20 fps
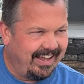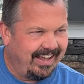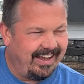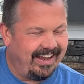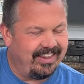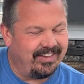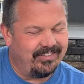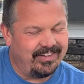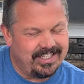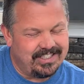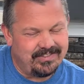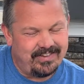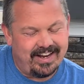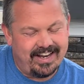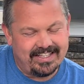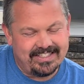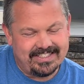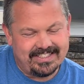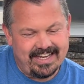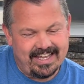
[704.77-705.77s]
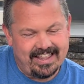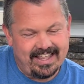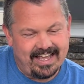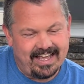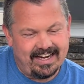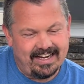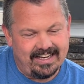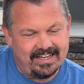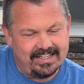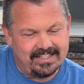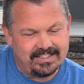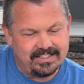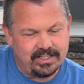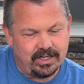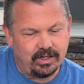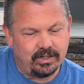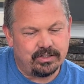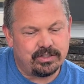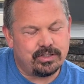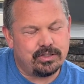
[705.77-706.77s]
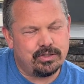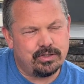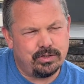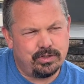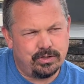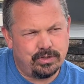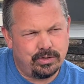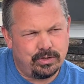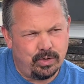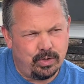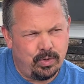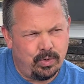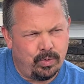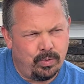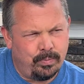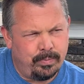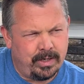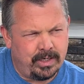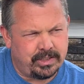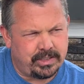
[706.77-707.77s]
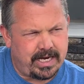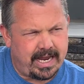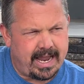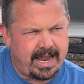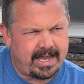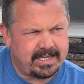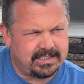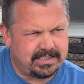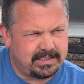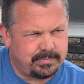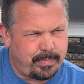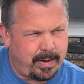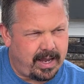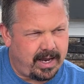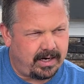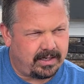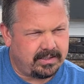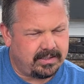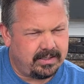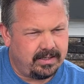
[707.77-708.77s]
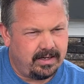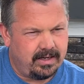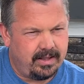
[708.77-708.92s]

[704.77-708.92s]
And the reason why I'd say that is there's so much aspect